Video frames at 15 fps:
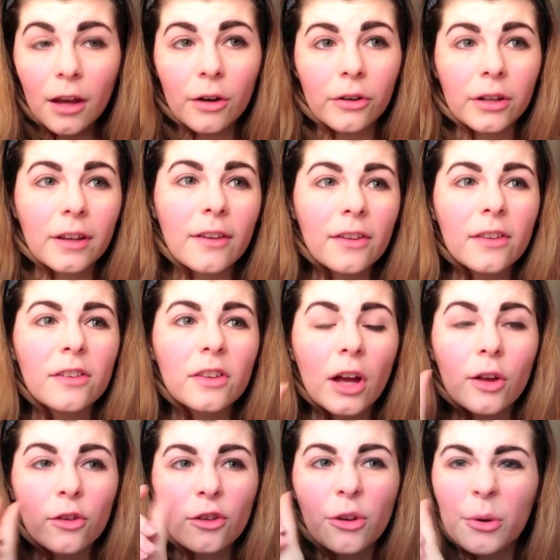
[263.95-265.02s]
or at least it's
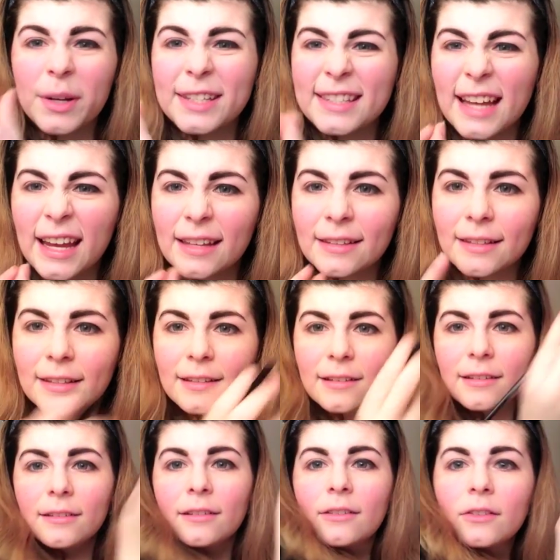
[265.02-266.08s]
not so intense.
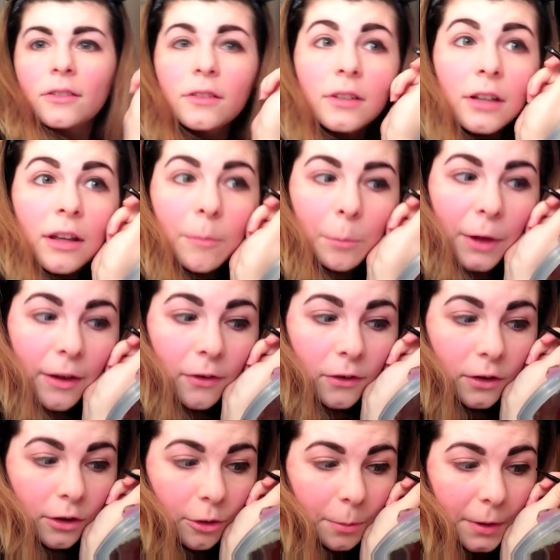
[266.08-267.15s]
It blends a
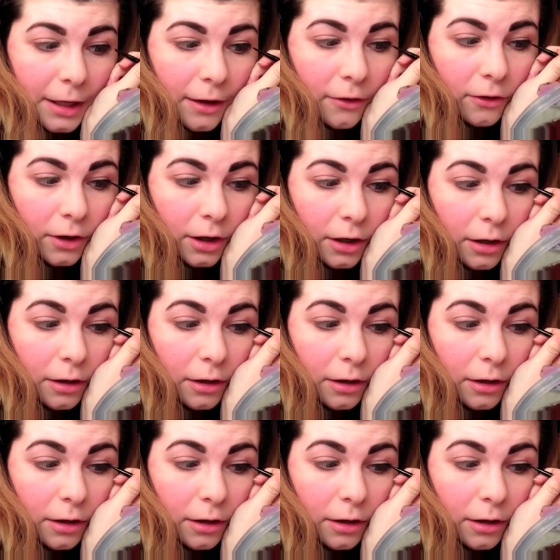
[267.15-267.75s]
little bit easier.